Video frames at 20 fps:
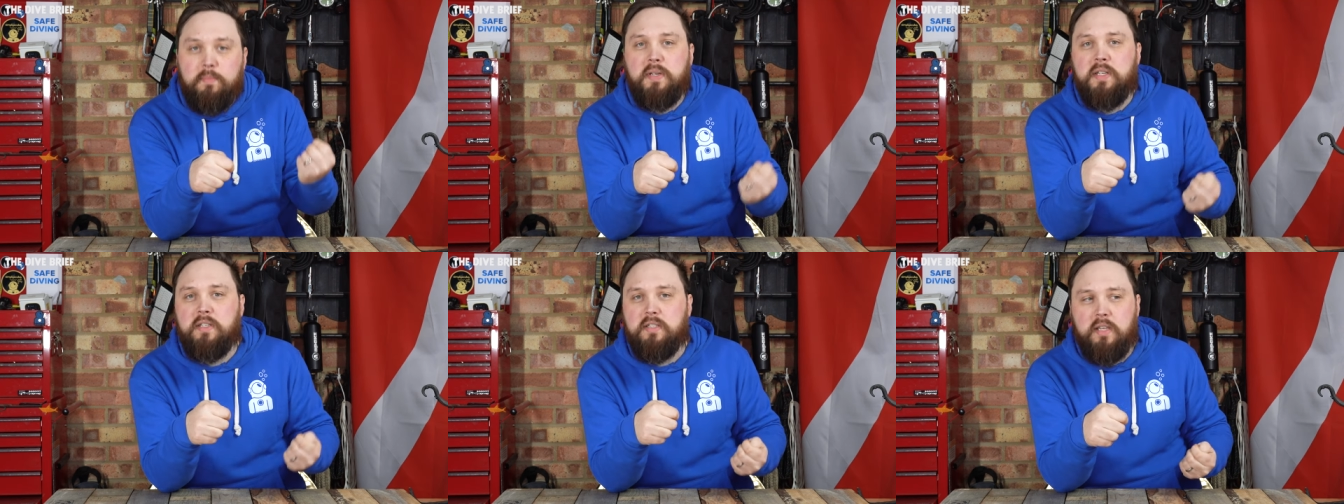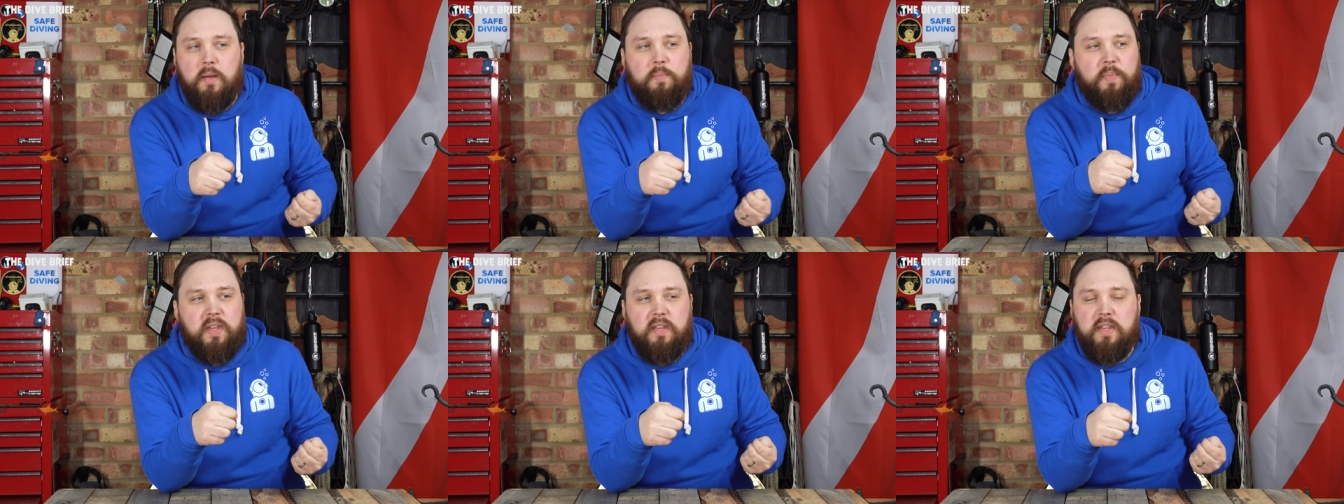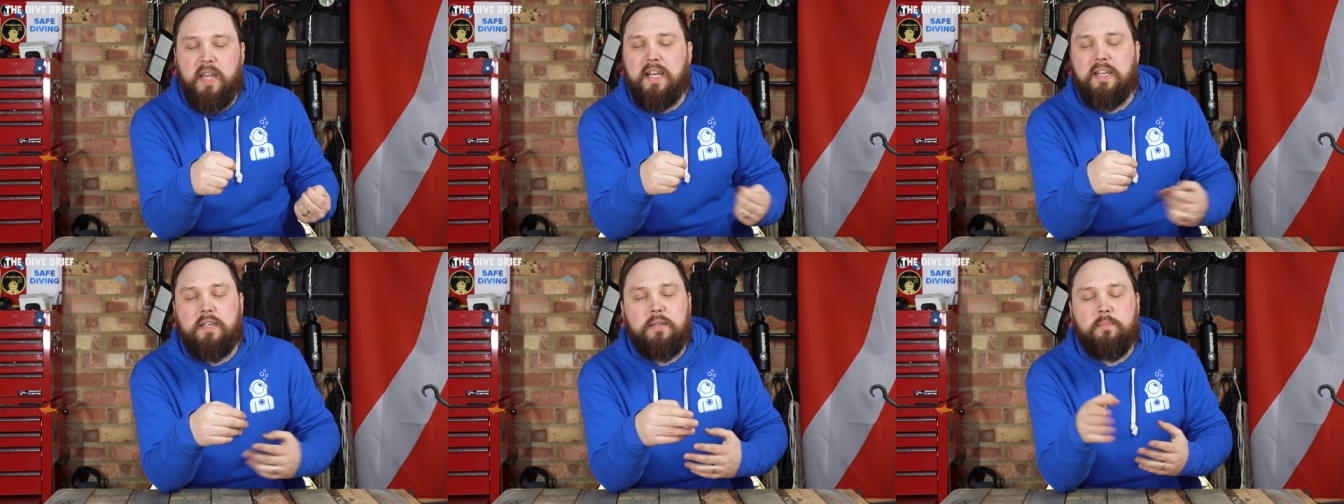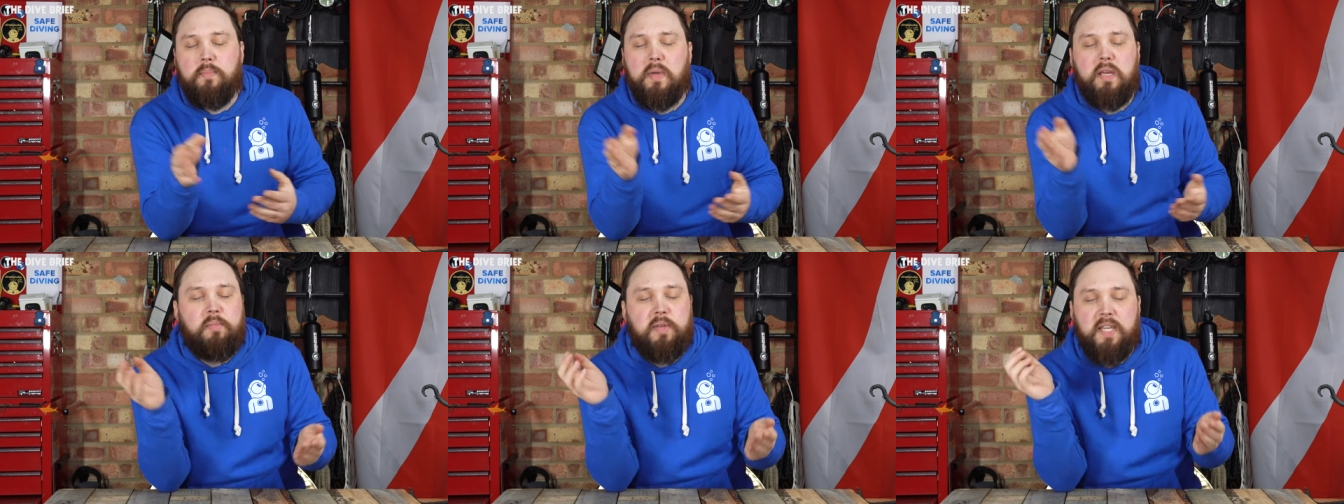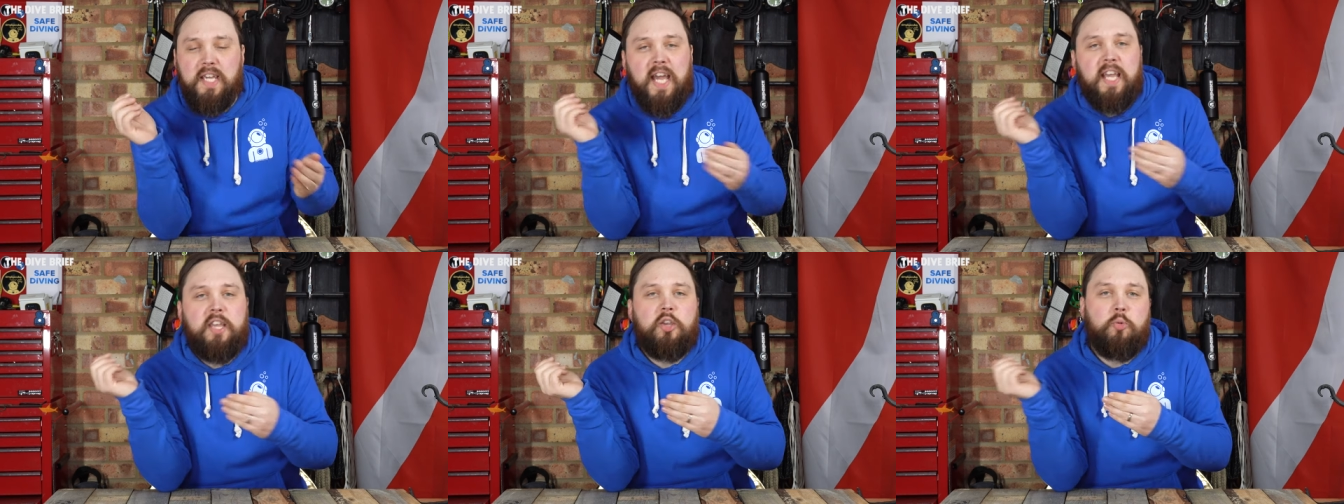but something that can maybe
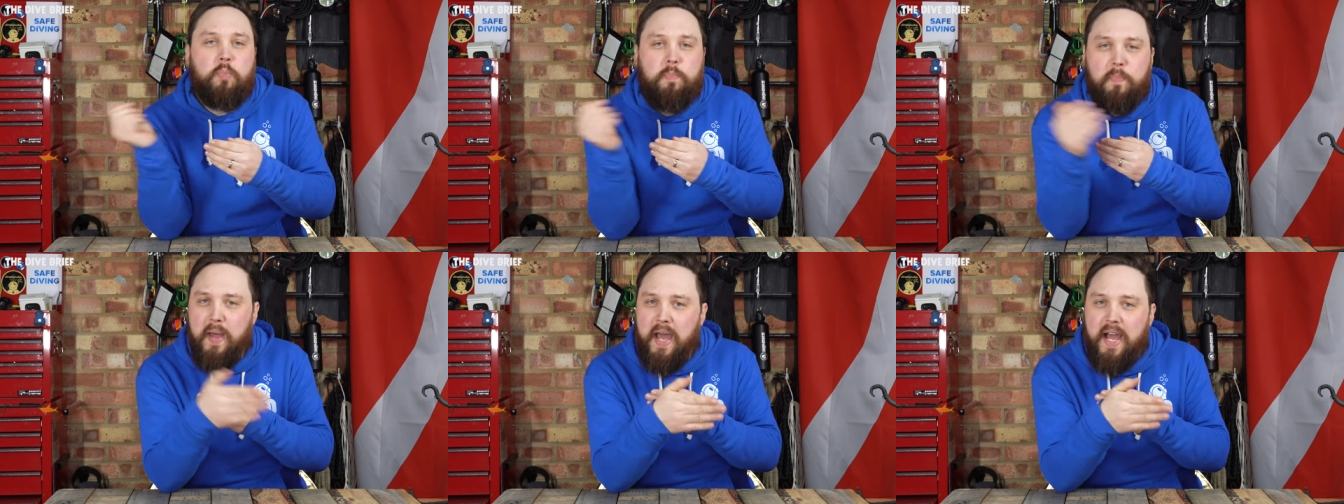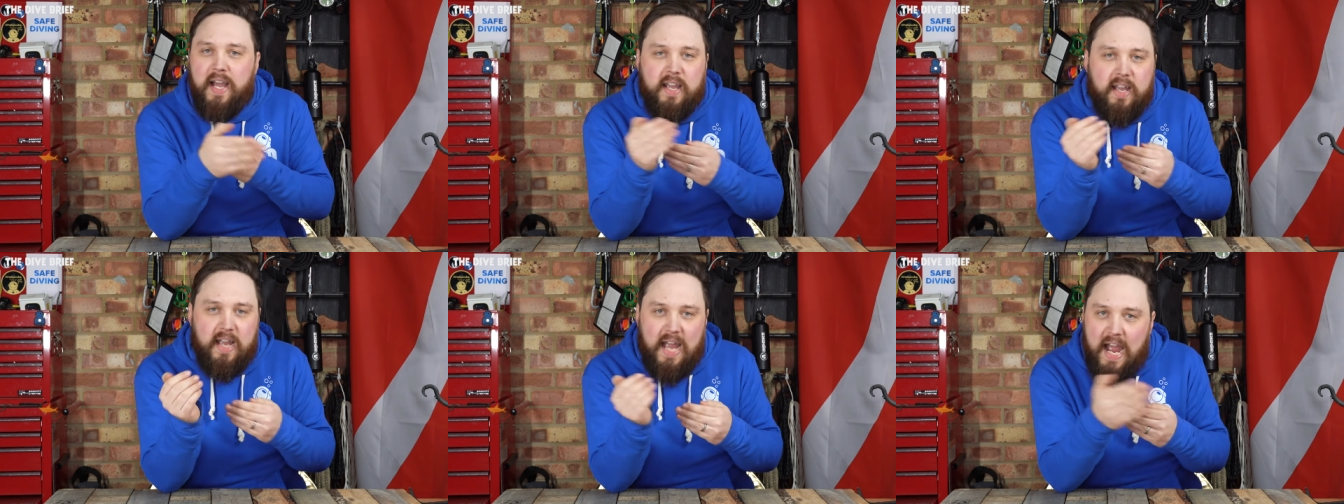get you back